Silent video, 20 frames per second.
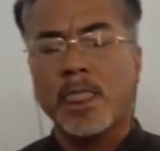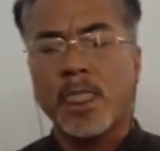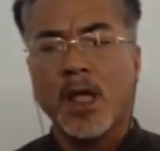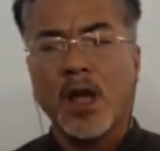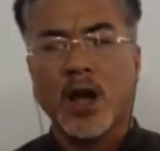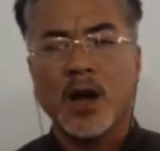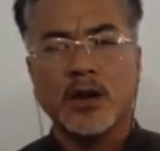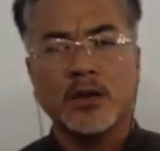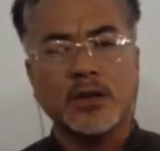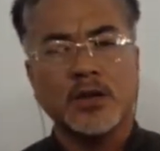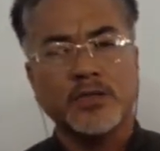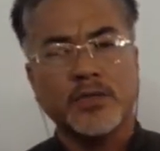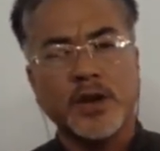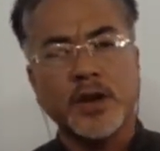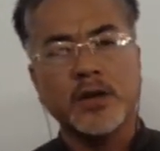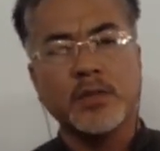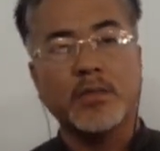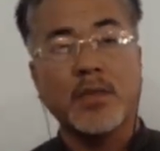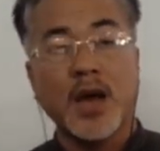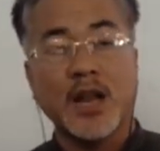and
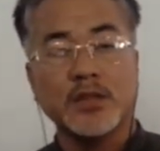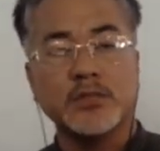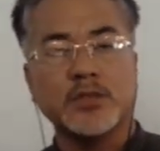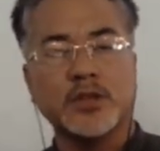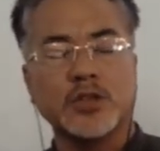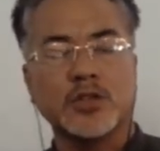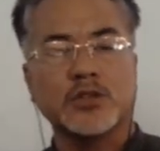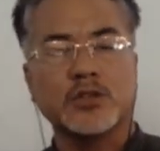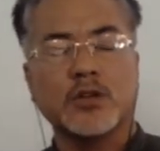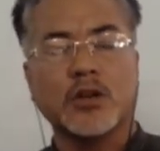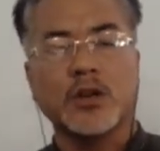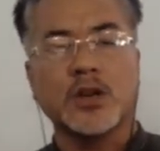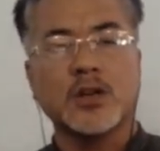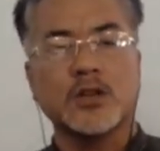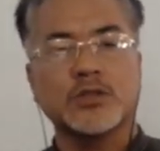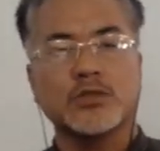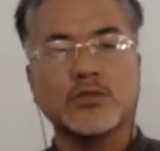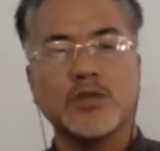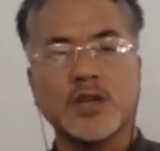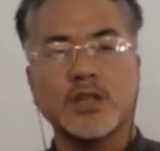different management scholars
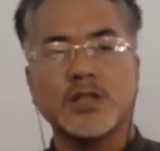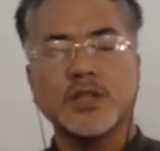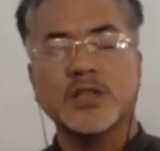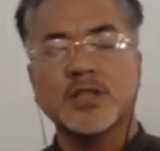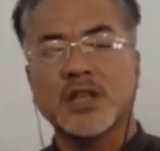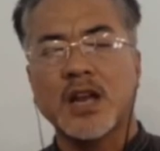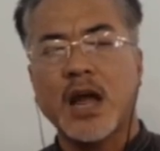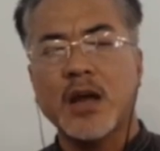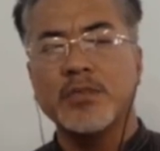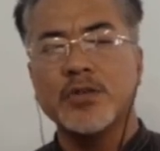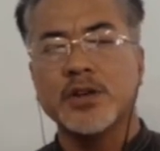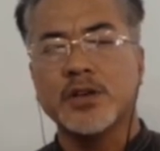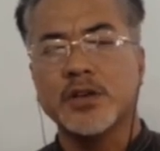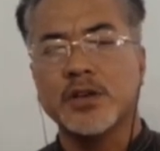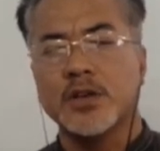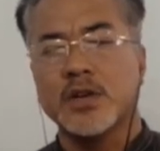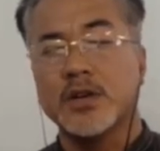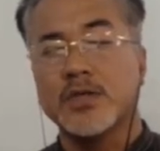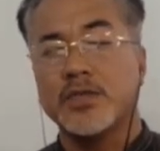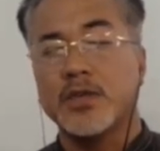who has described it in
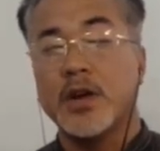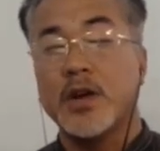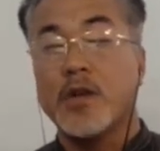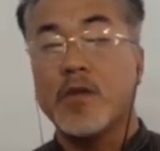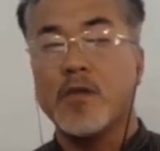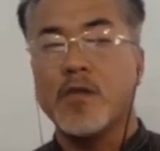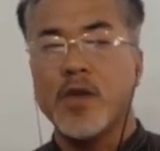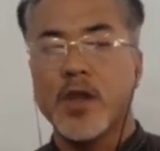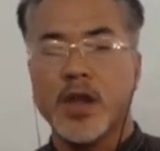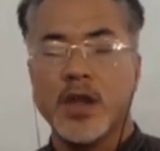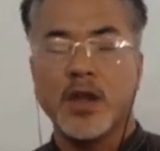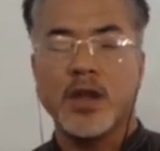a different way